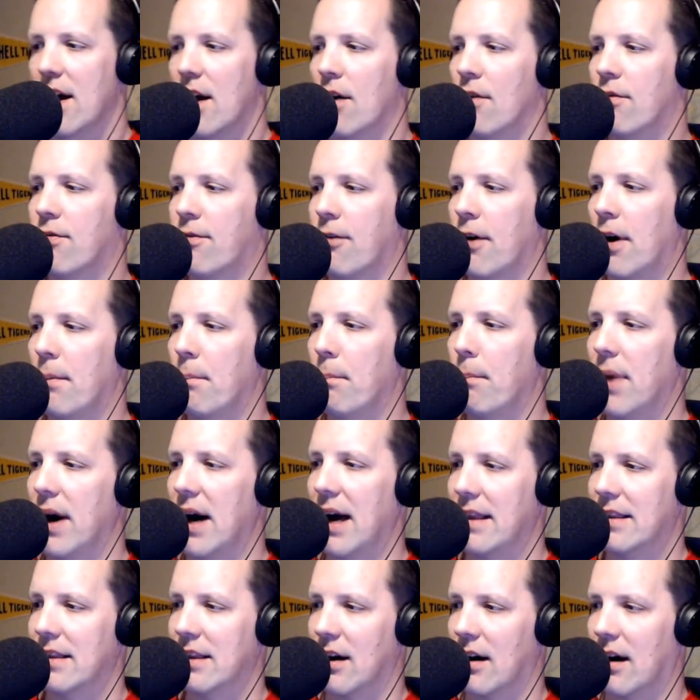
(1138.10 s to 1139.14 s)
from
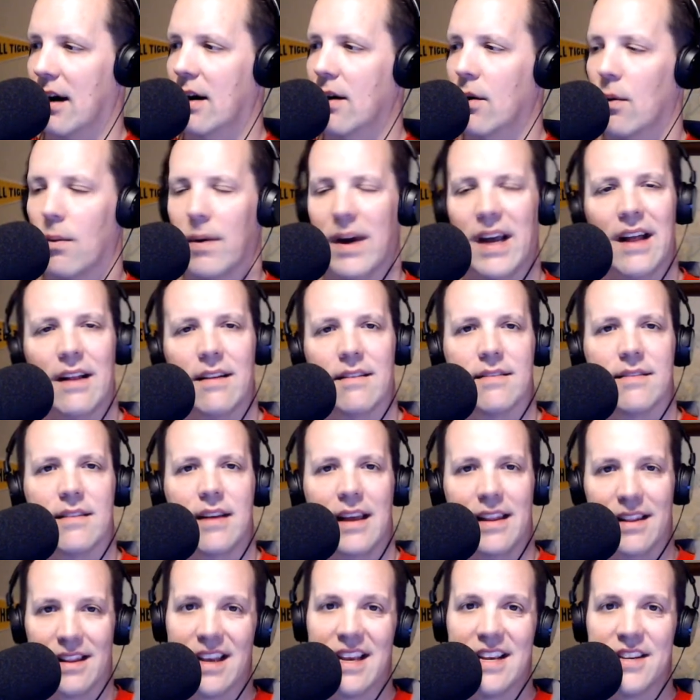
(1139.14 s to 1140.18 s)
Butler. Well,
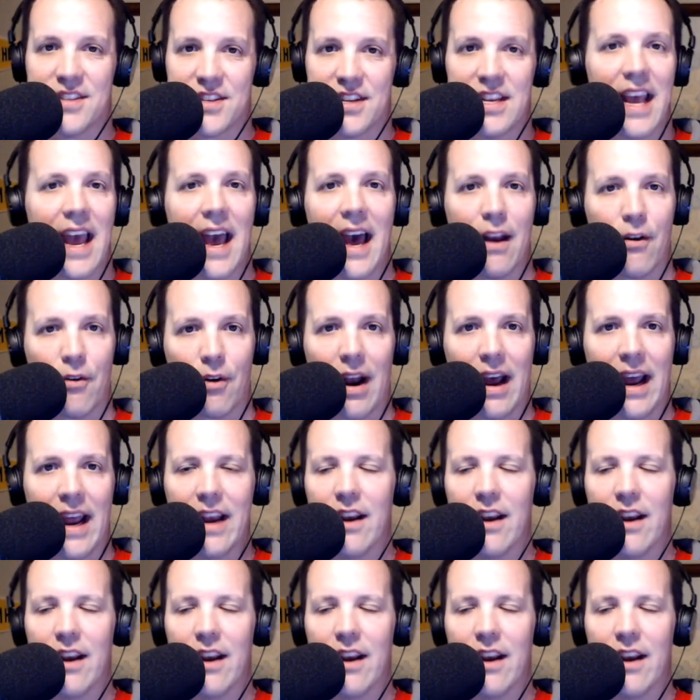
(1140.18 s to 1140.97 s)
at least yet, right?